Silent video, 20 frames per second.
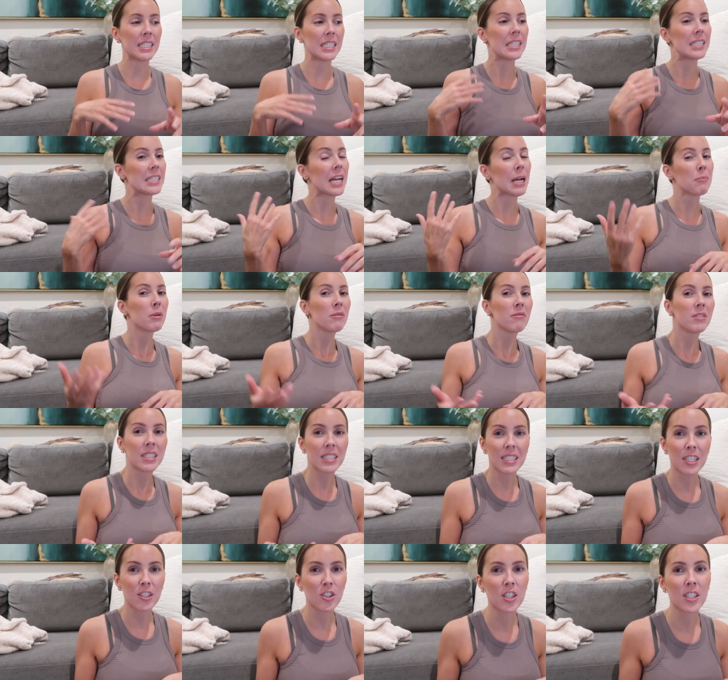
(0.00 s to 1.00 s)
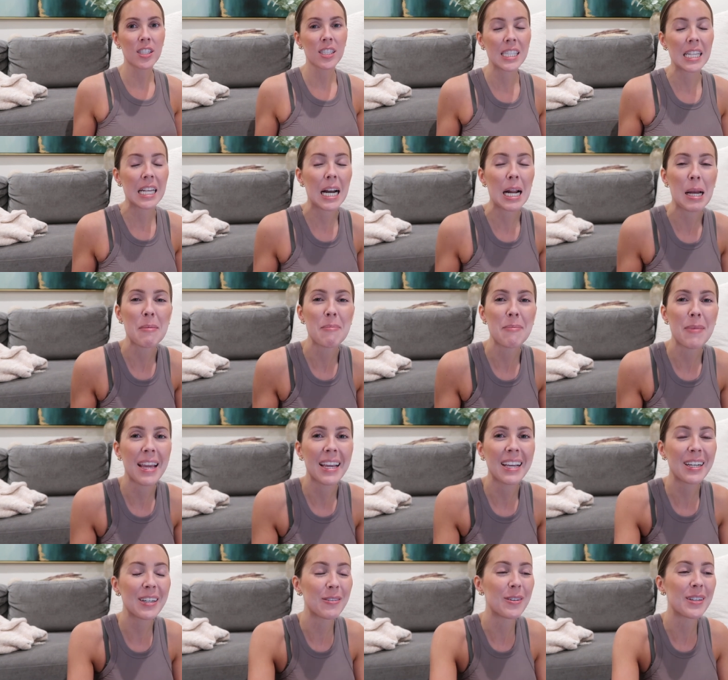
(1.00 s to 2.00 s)
see the type of decisions that I
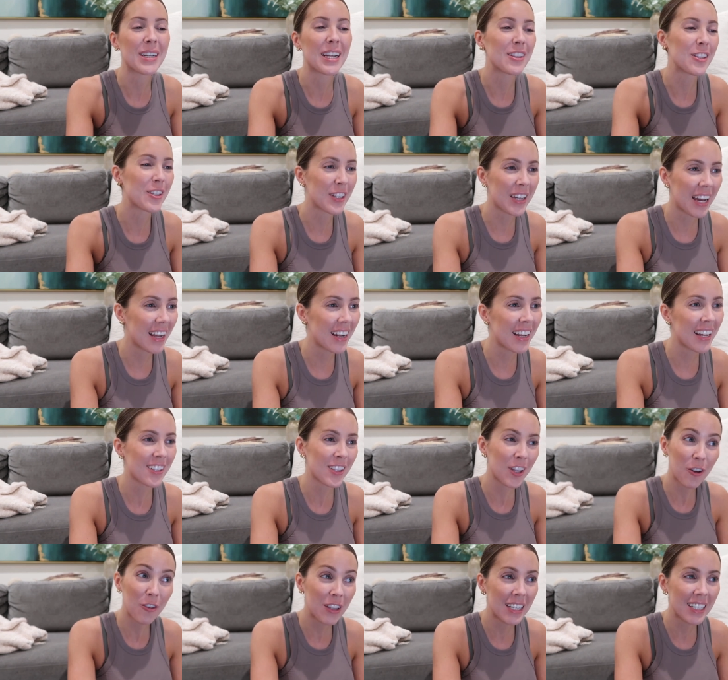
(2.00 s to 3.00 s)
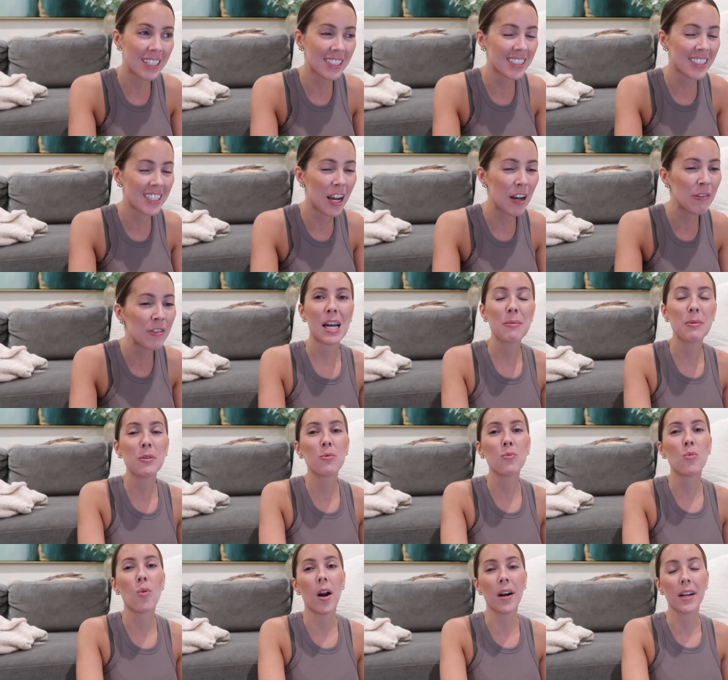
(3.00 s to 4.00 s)
make when I look at clothing and stuff. I've
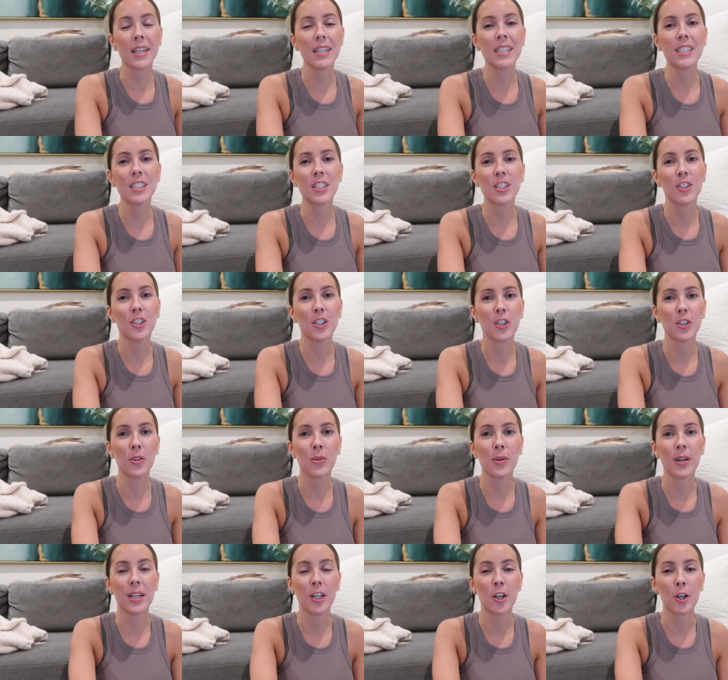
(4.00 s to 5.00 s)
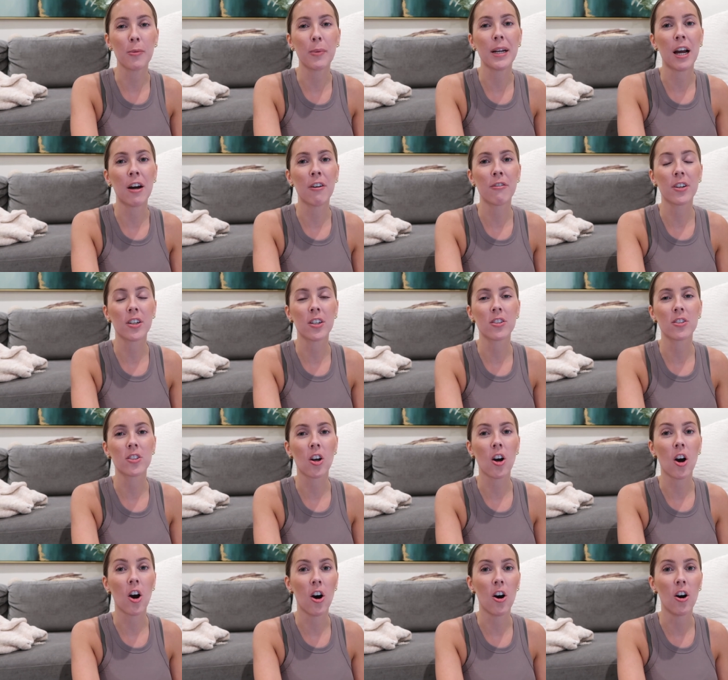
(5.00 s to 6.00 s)
been wanting to do an Urban Outfitters
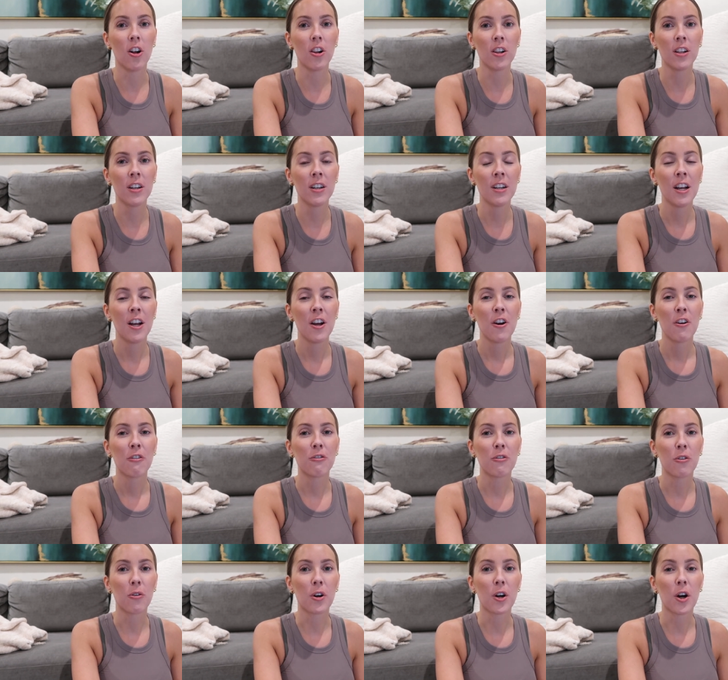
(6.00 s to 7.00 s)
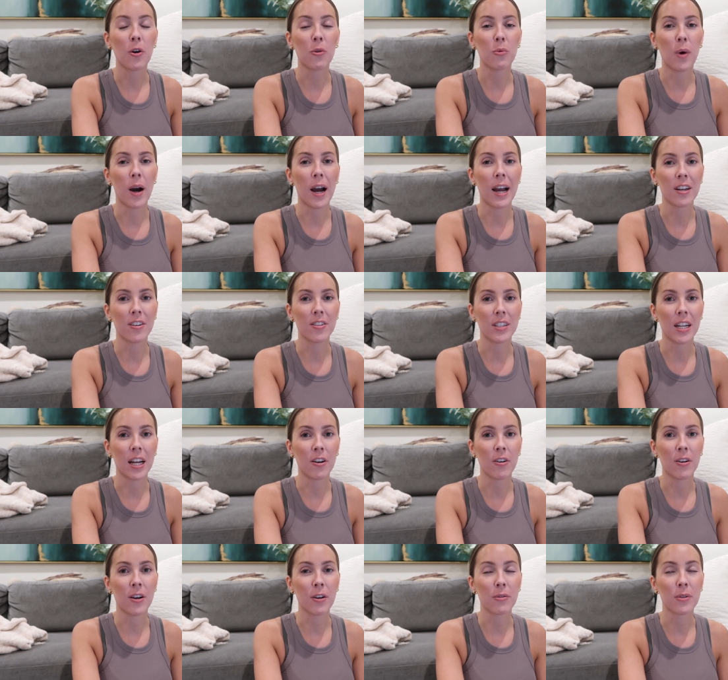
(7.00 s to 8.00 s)
haul for a while
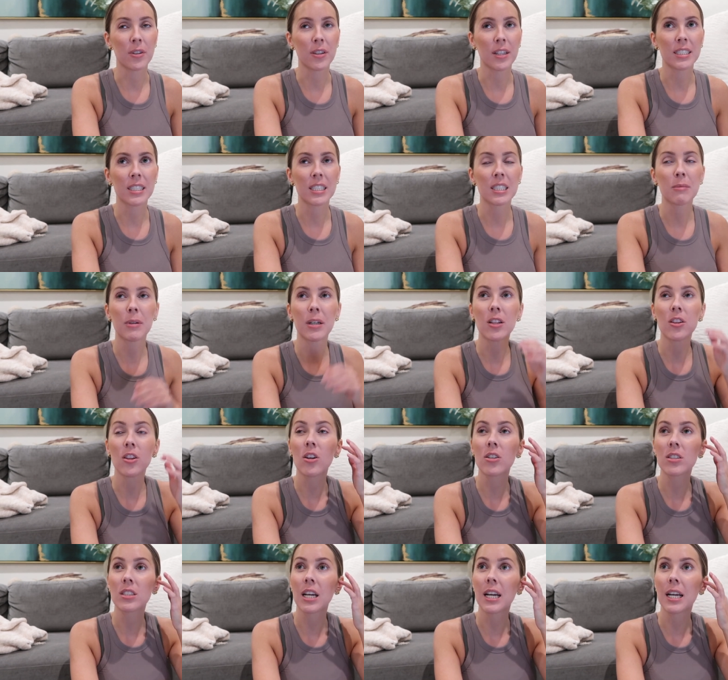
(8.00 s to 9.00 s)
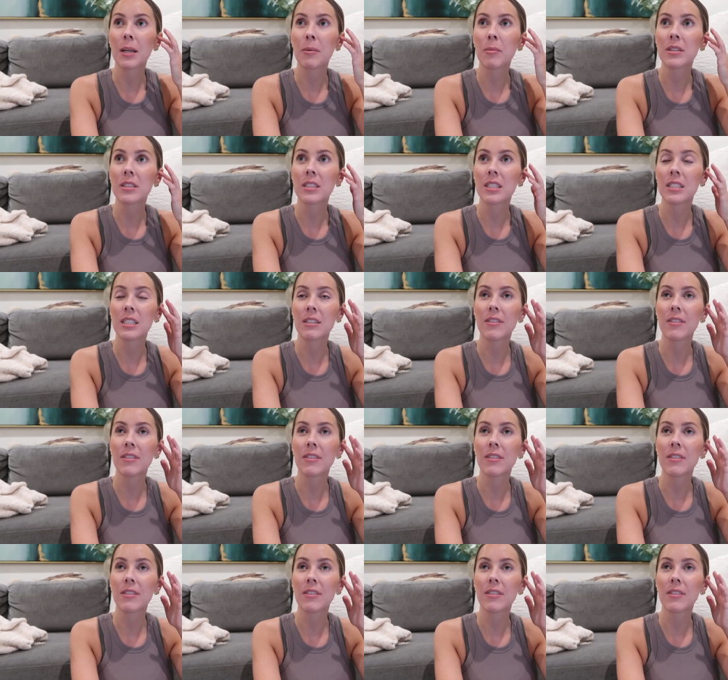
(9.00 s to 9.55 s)
now. I realize it's been a long time since